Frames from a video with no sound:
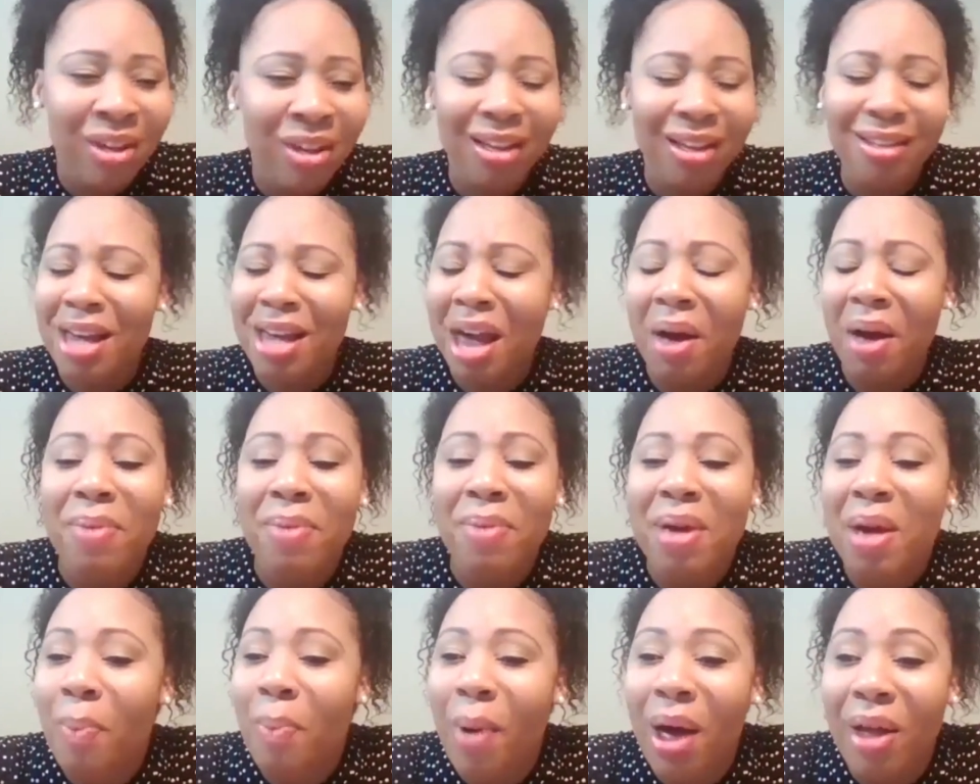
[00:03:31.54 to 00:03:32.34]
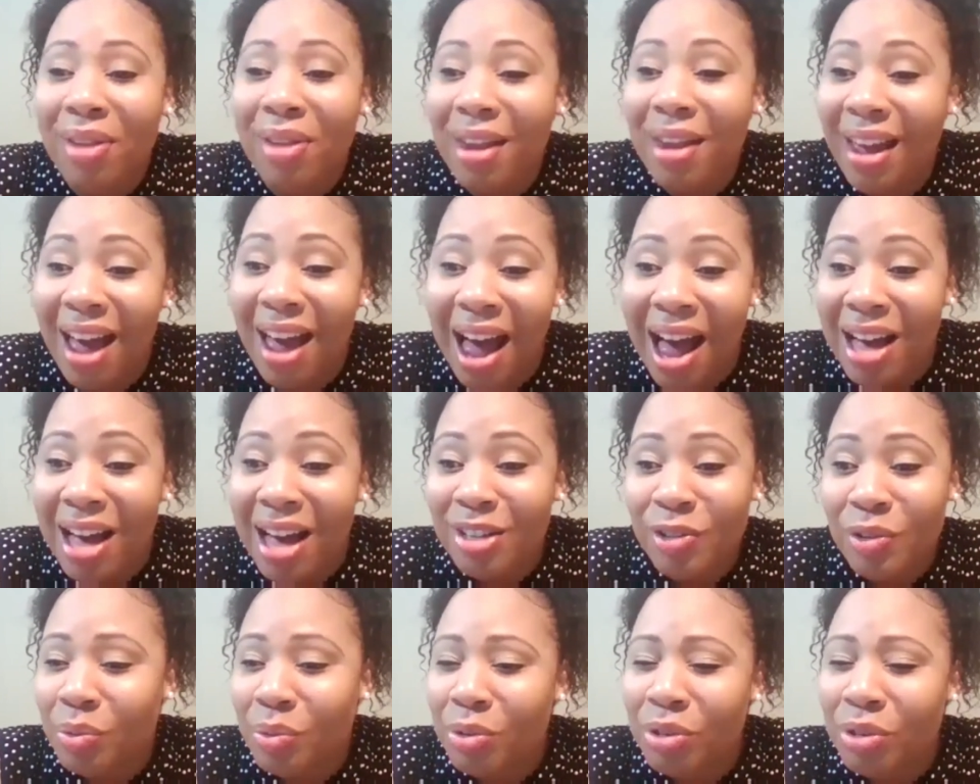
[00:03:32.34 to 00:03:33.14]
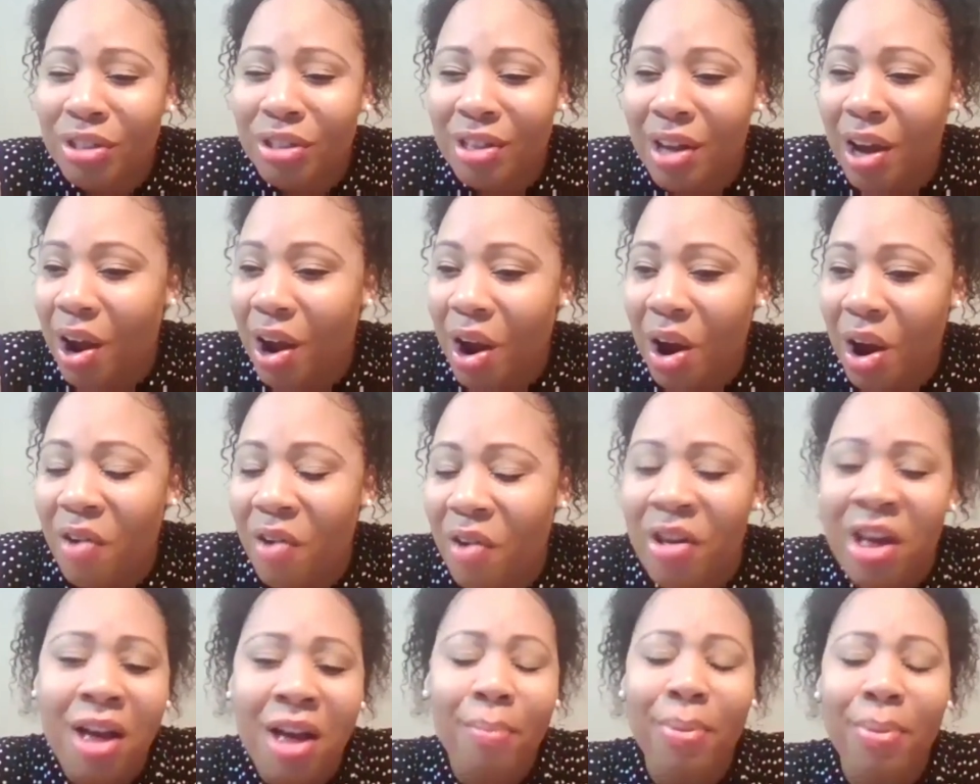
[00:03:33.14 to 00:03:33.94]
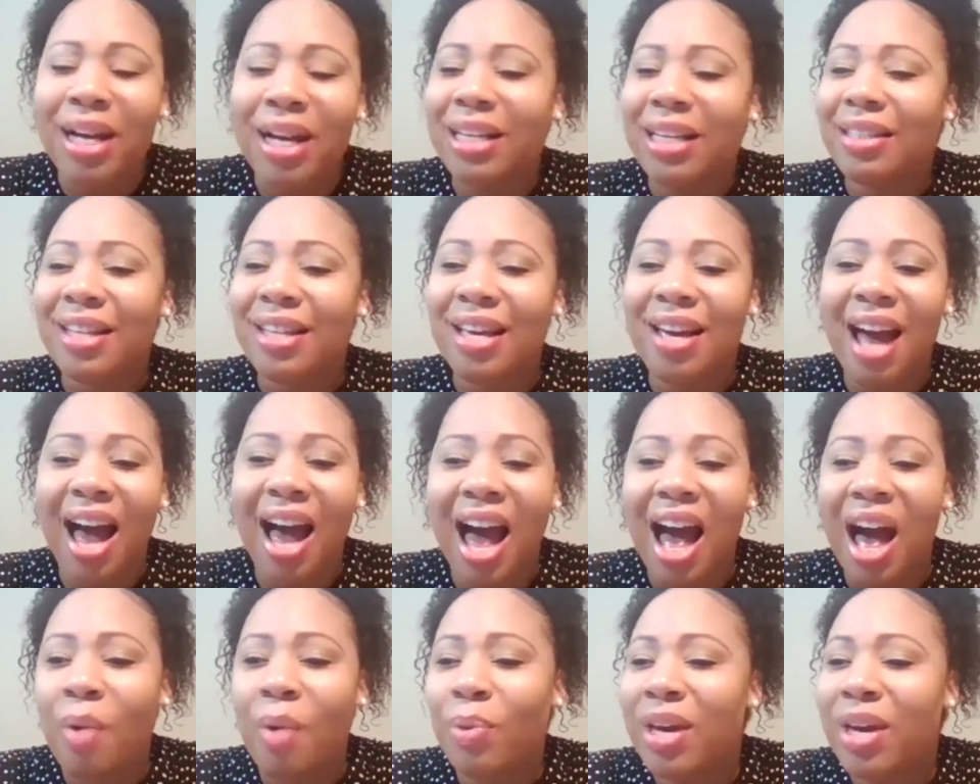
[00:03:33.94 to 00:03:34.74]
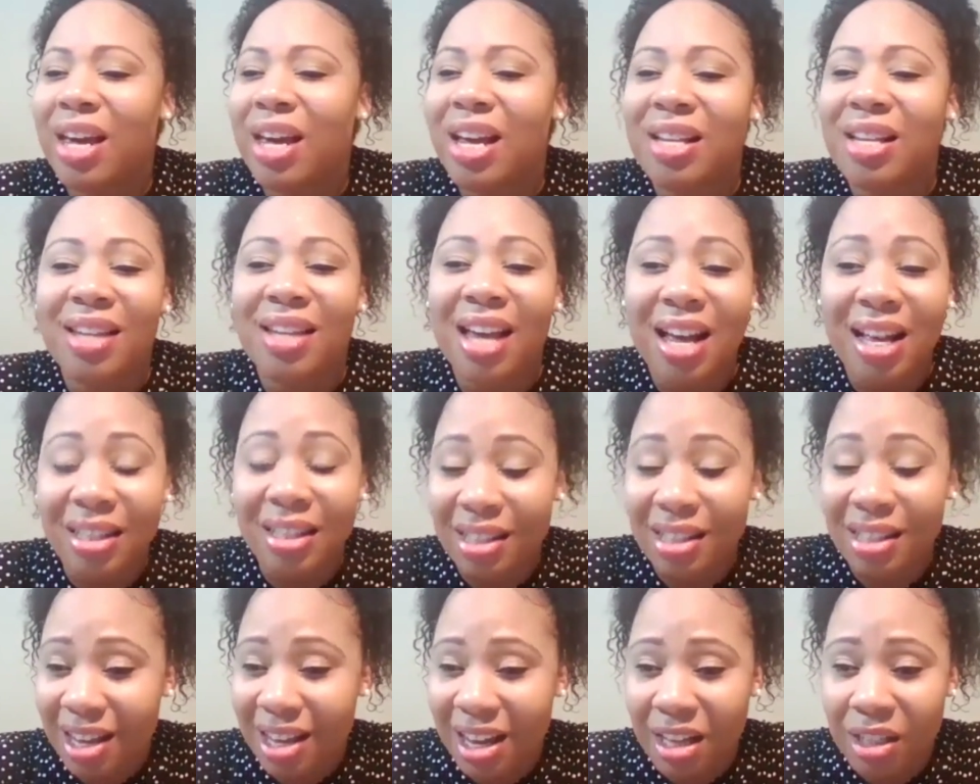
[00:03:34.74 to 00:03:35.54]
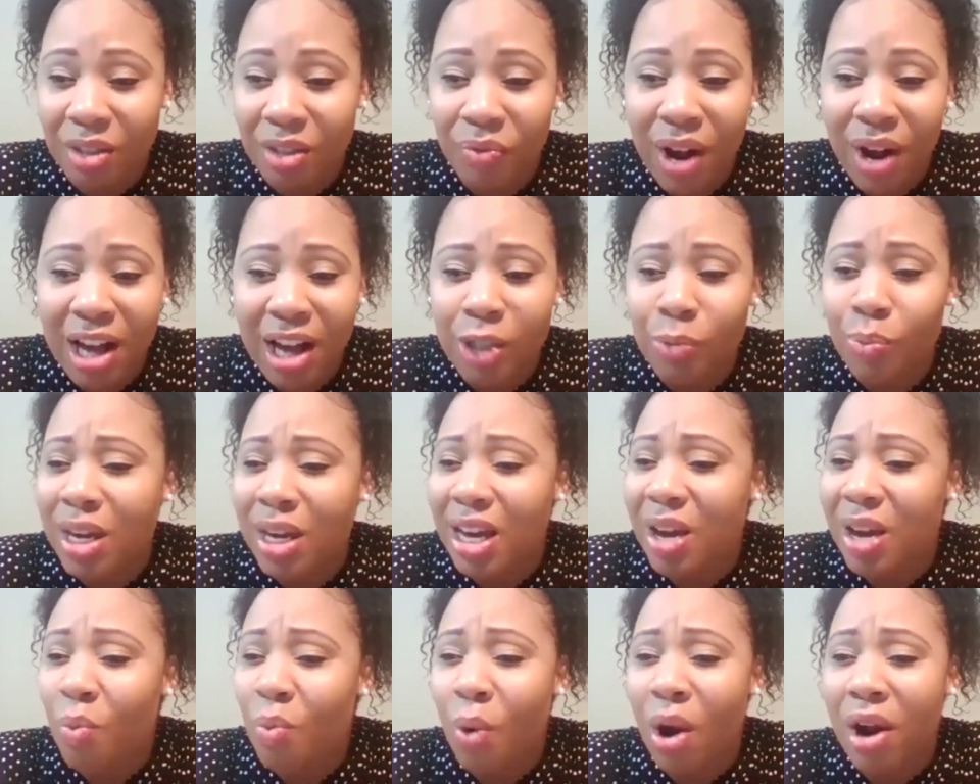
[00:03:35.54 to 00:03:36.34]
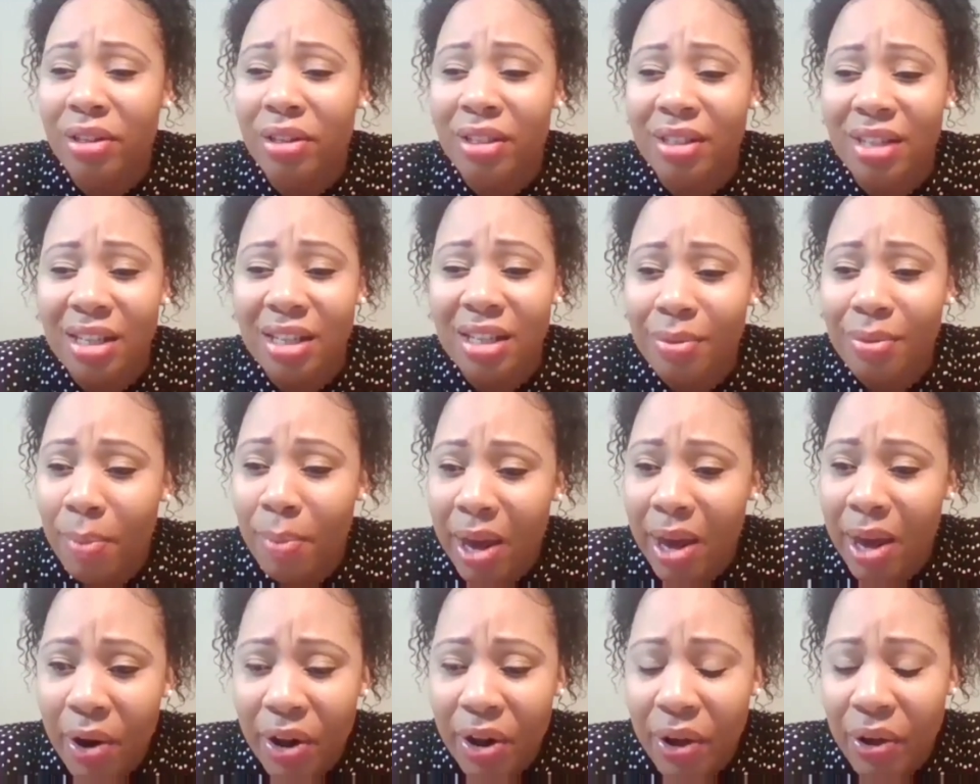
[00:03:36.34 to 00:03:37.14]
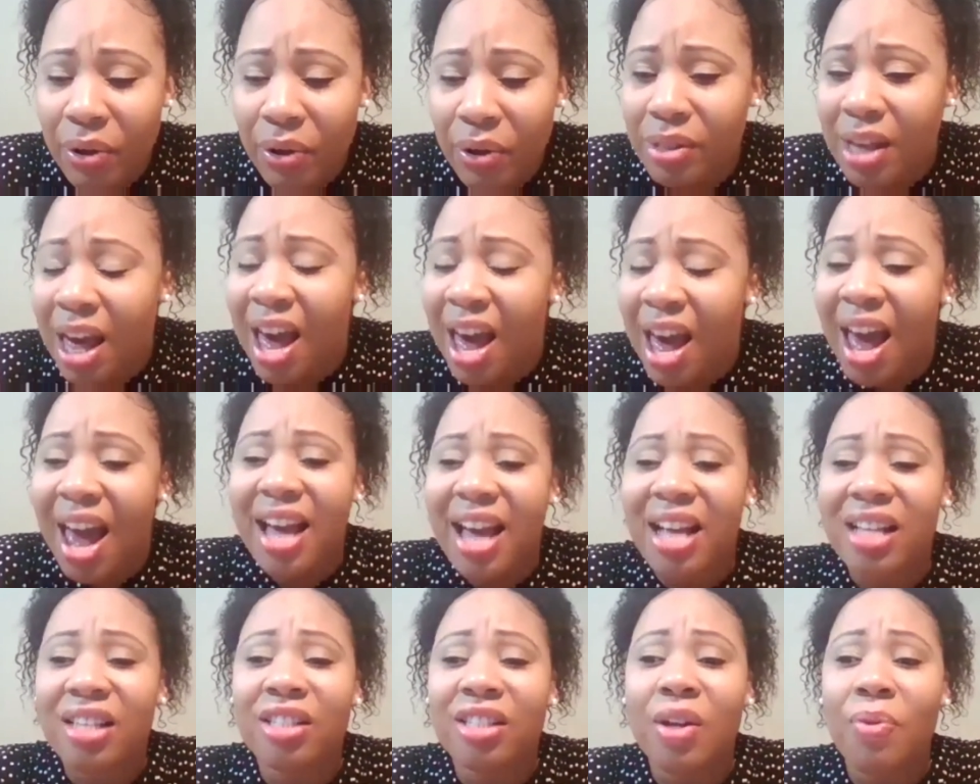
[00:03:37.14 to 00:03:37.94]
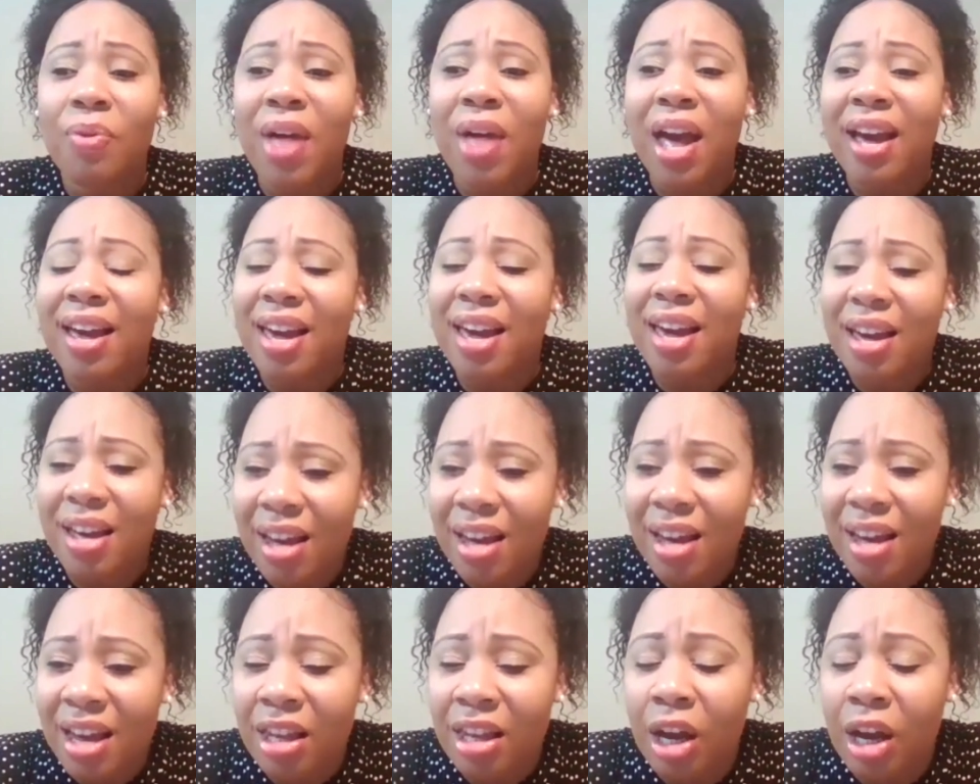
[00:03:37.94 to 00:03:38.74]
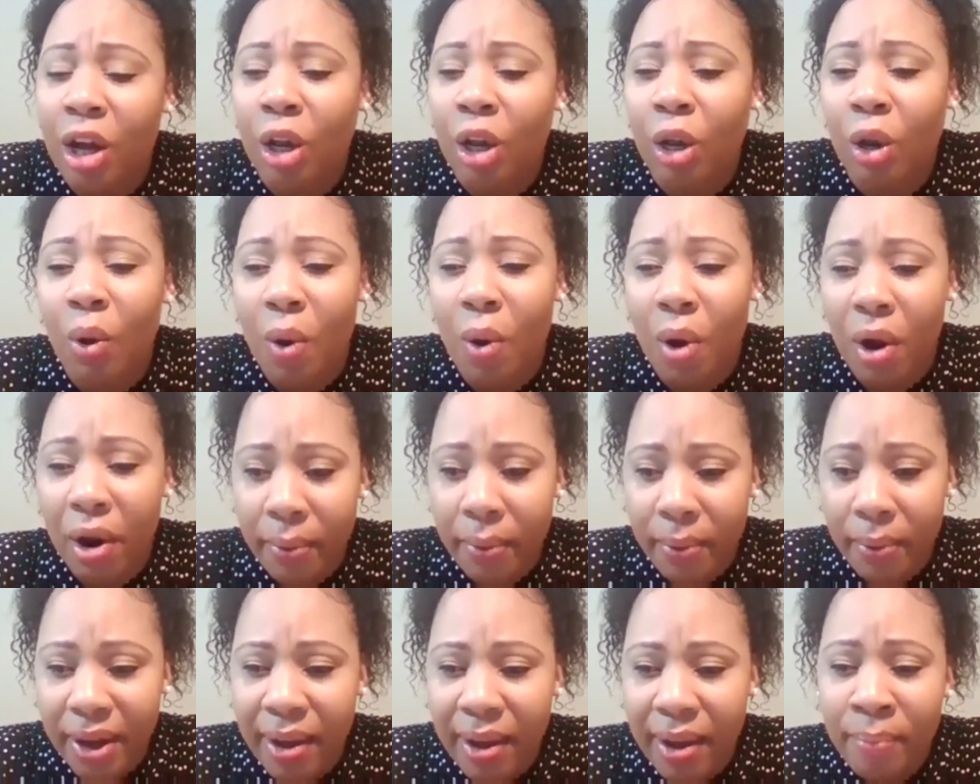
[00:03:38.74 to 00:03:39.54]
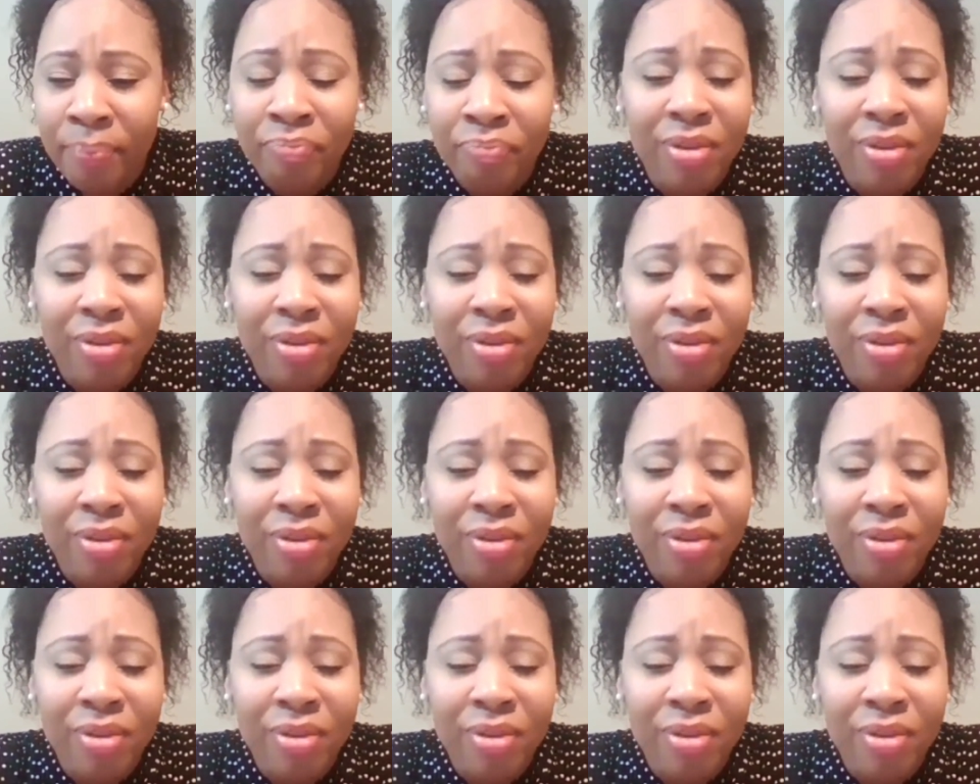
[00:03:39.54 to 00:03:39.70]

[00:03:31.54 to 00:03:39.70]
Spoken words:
Tell me about the God you serve. Because see, God, when he does things for us, when he works these miracles, it's so that he can get the glory.